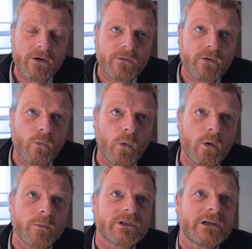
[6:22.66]
for the
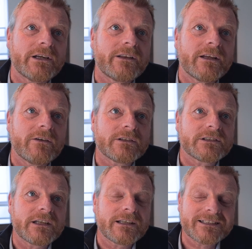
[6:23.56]
warm side, it's
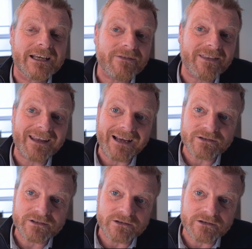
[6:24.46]
7,000